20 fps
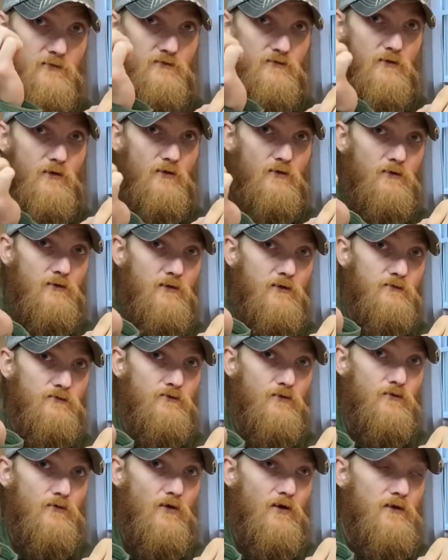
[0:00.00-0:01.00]
Trail and
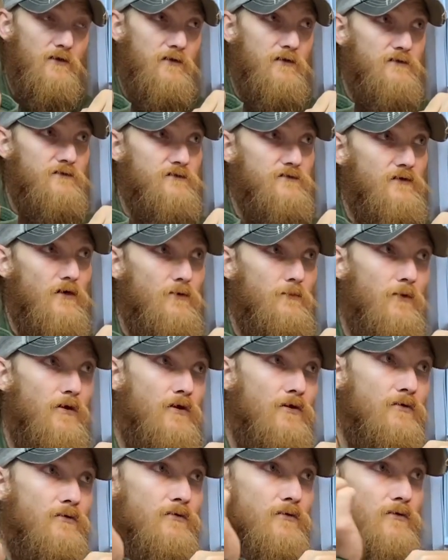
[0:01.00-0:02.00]
through hike it
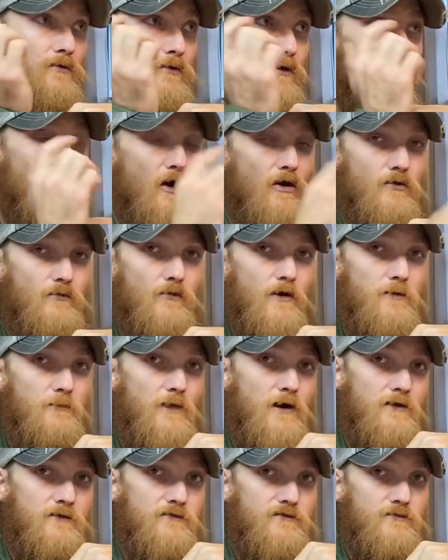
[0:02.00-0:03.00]
Sobo all the way
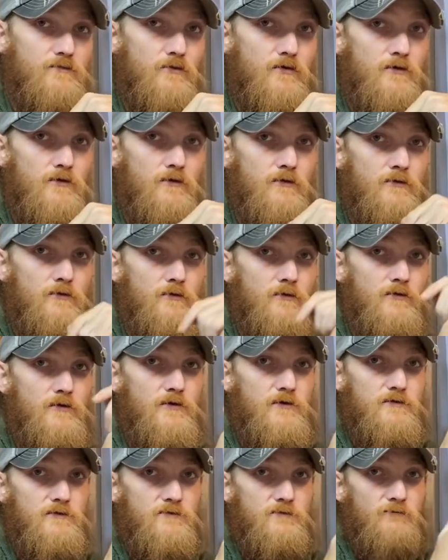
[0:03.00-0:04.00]
back to Springer.
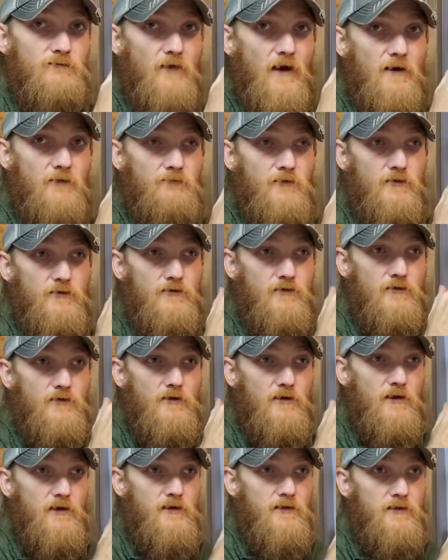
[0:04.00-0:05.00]
It's 500
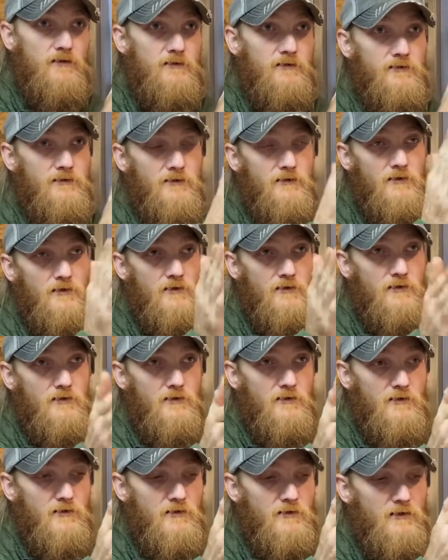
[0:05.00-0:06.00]
and
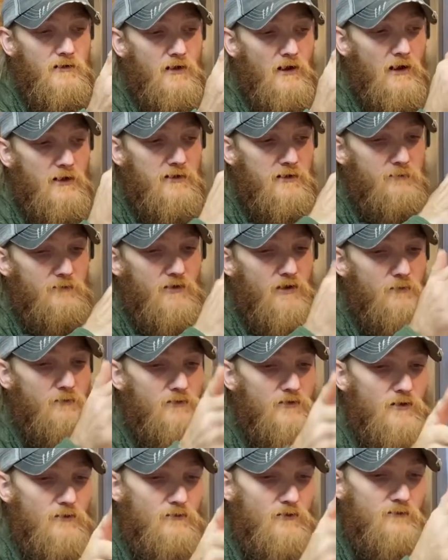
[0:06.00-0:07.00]
I keep
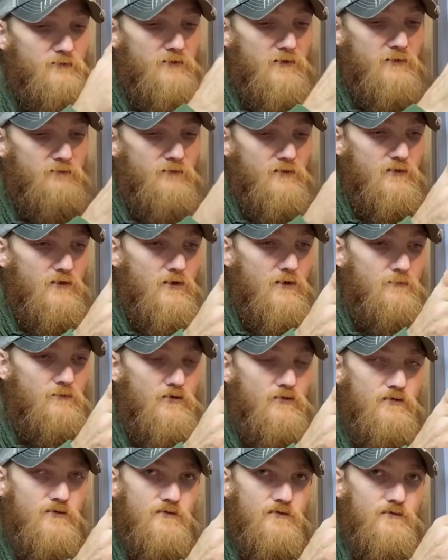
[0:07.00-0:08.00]
coming up with different
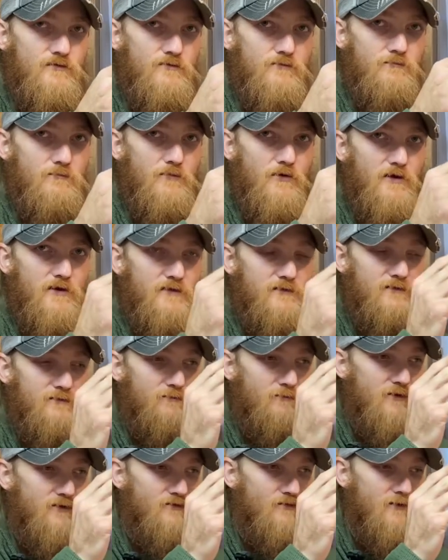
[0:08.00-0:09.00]
numbers, but it's
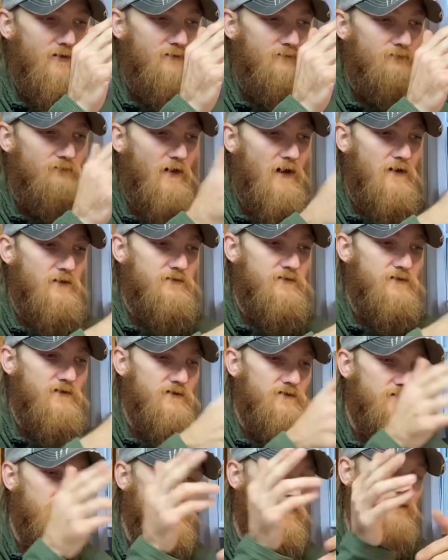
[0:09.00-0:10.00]
between
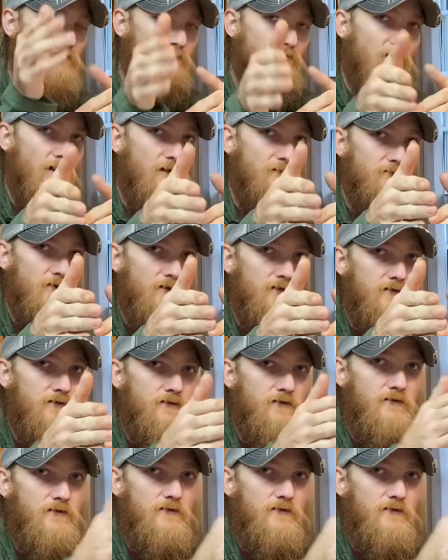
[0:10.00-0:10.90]
560 and 580.